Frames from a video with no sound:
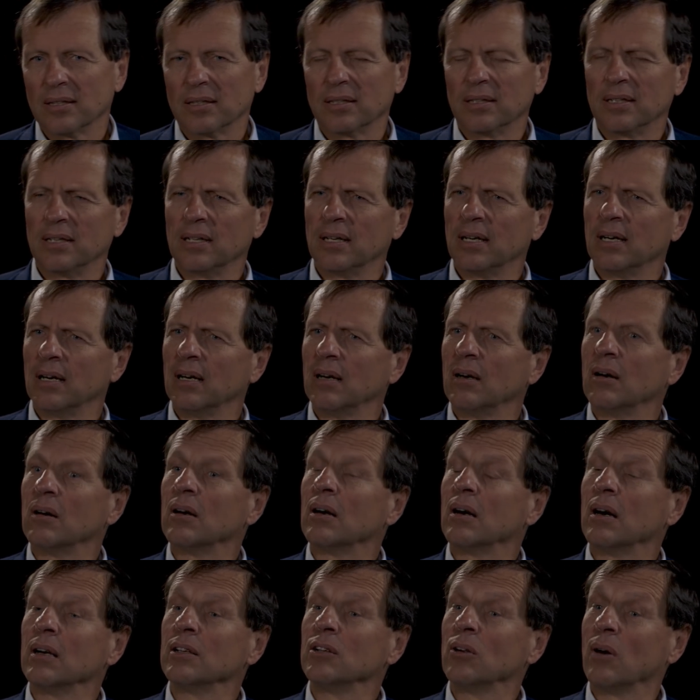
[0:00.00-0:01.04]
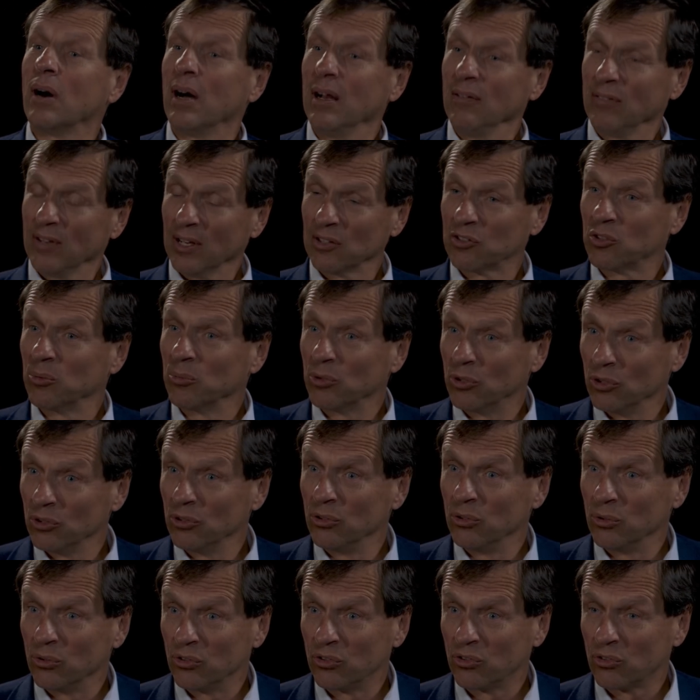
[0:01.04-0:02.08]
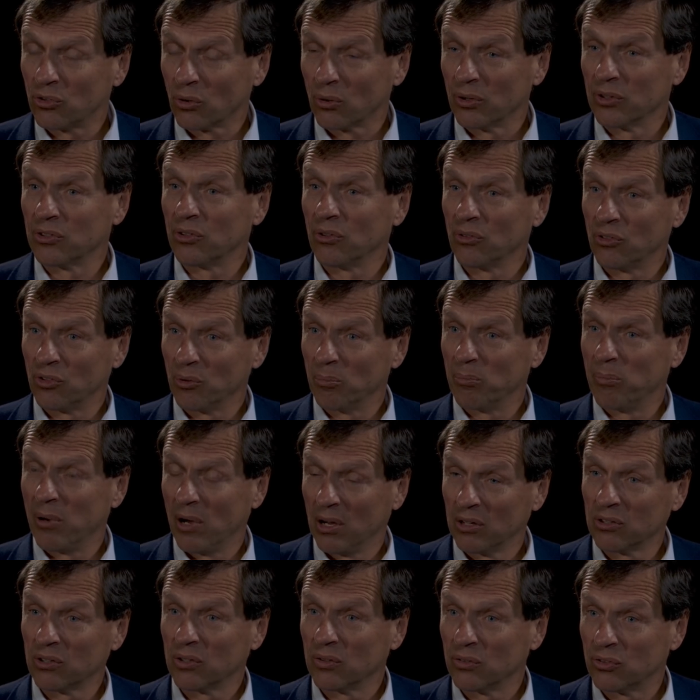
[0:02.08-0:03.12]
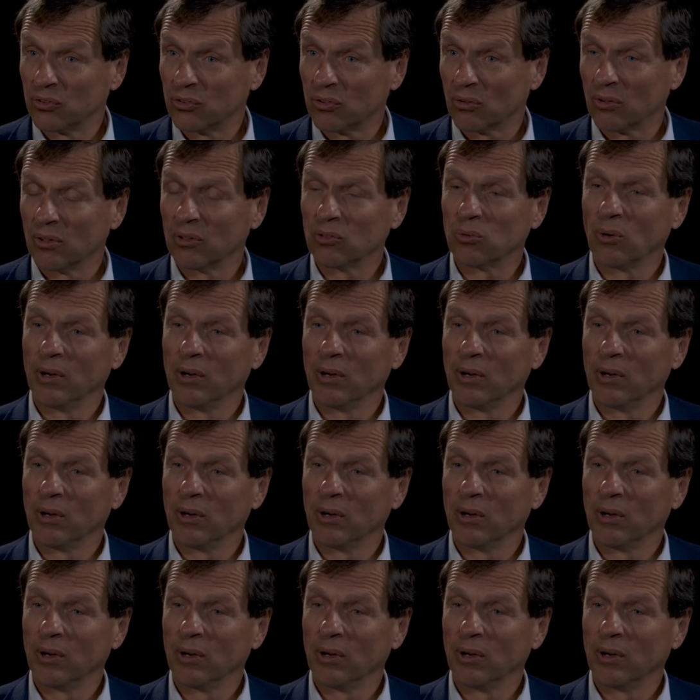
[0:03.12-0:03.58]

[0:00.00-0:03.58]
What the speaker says: You know, I've got some good news stories and some positive stories.